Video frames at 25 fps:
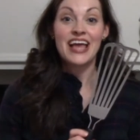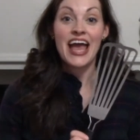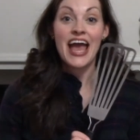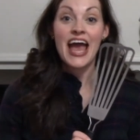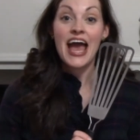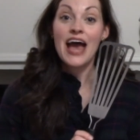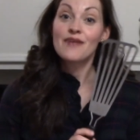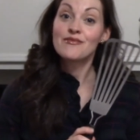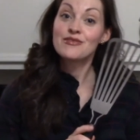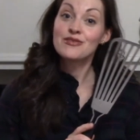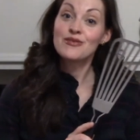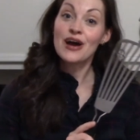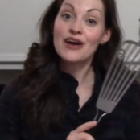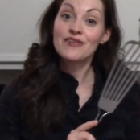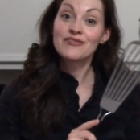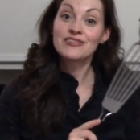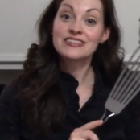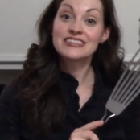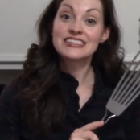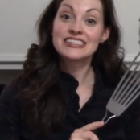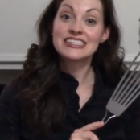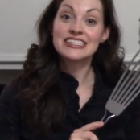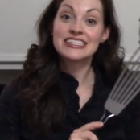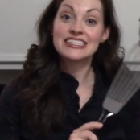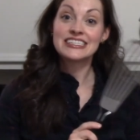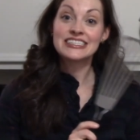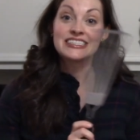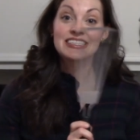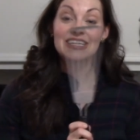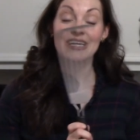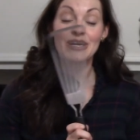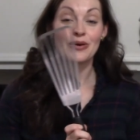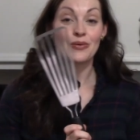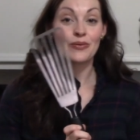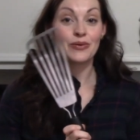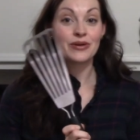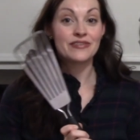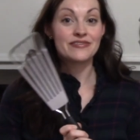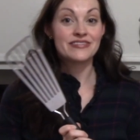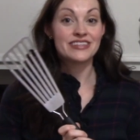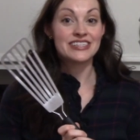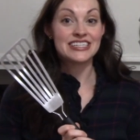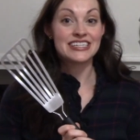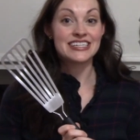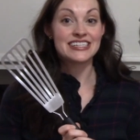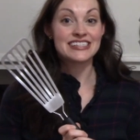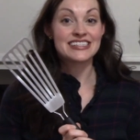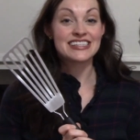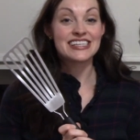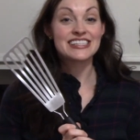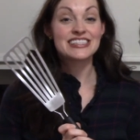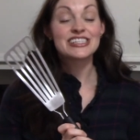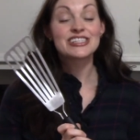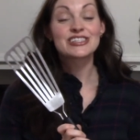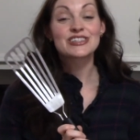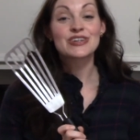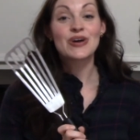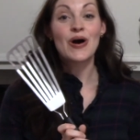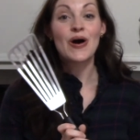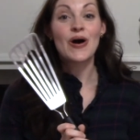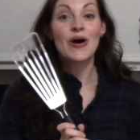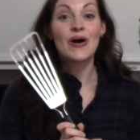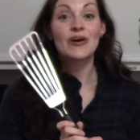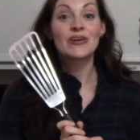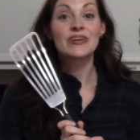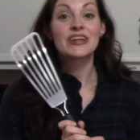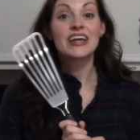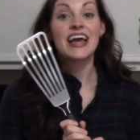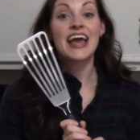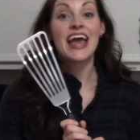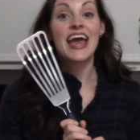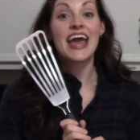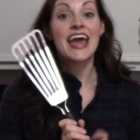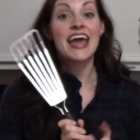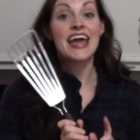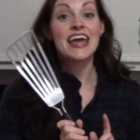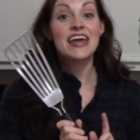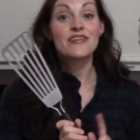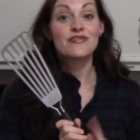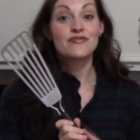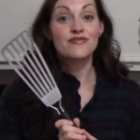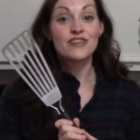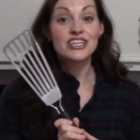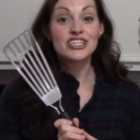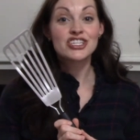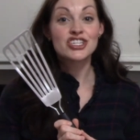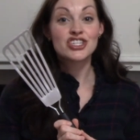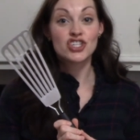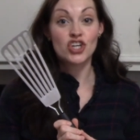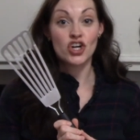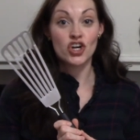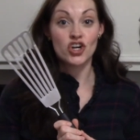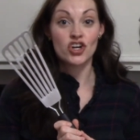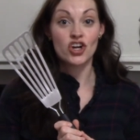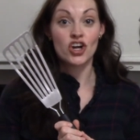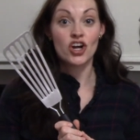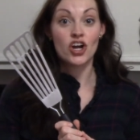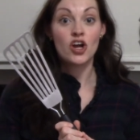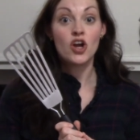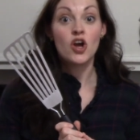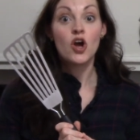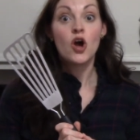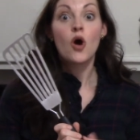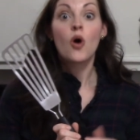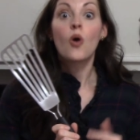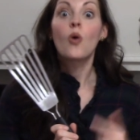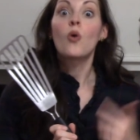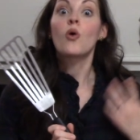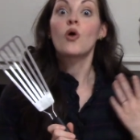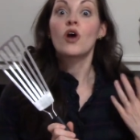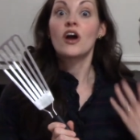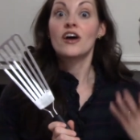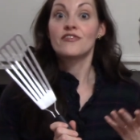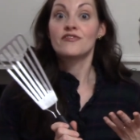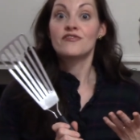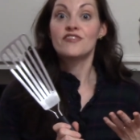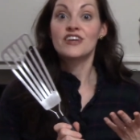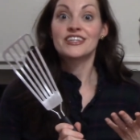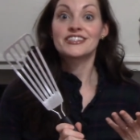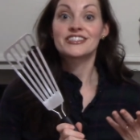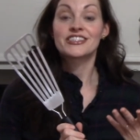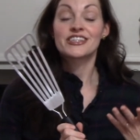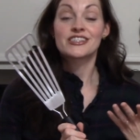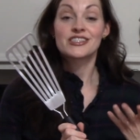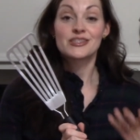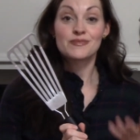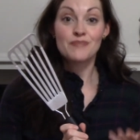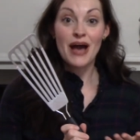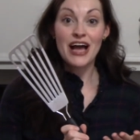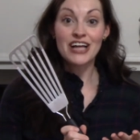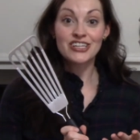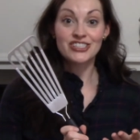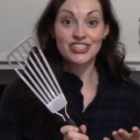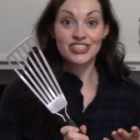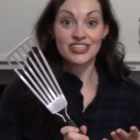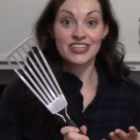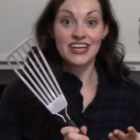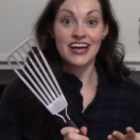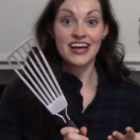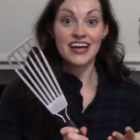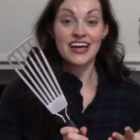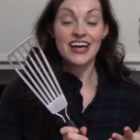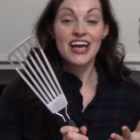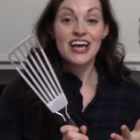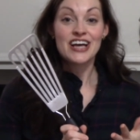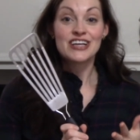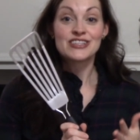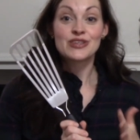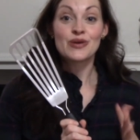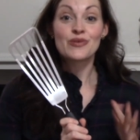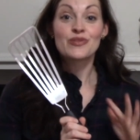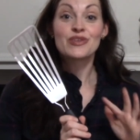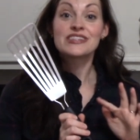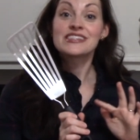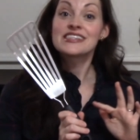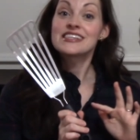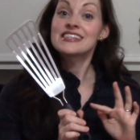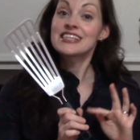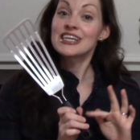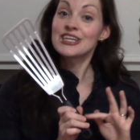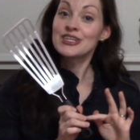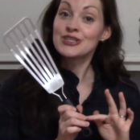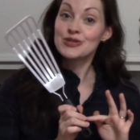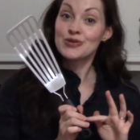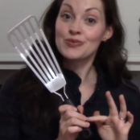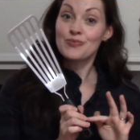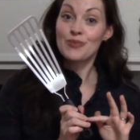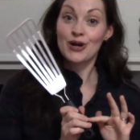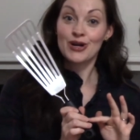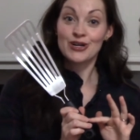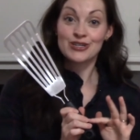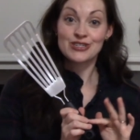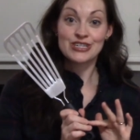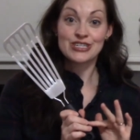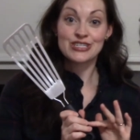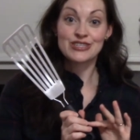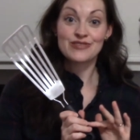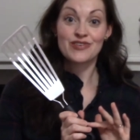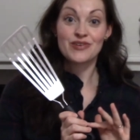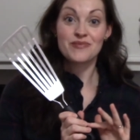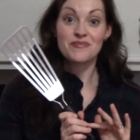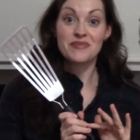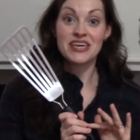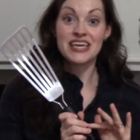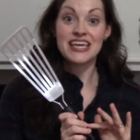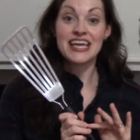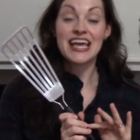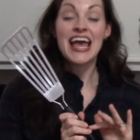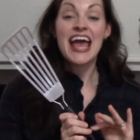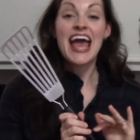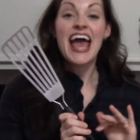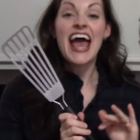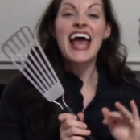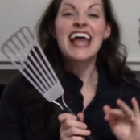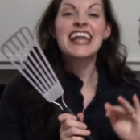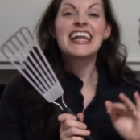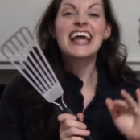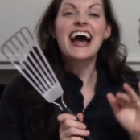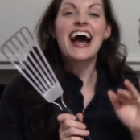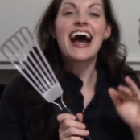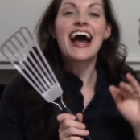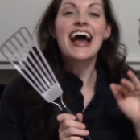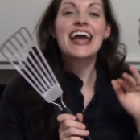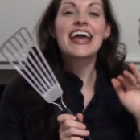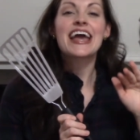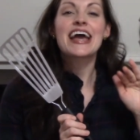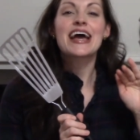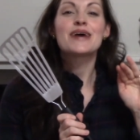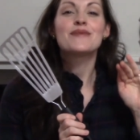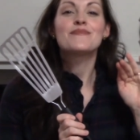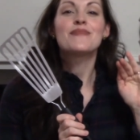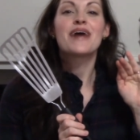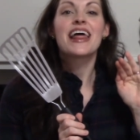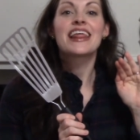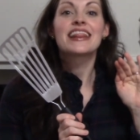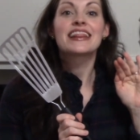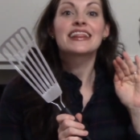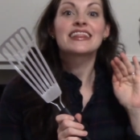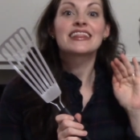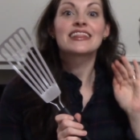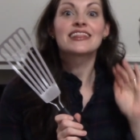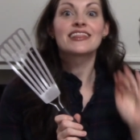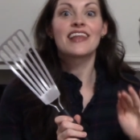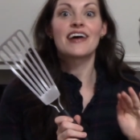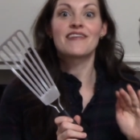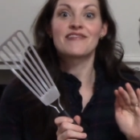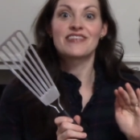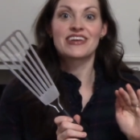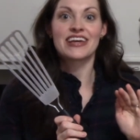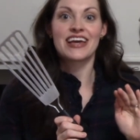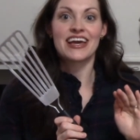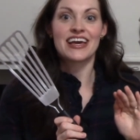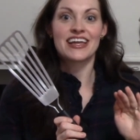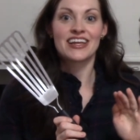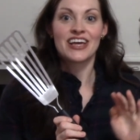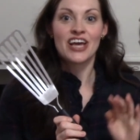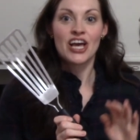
Have you ever seen one of these? This is called a fish turner or a fish spatula. So this is a new purchase for me, and I am loving it.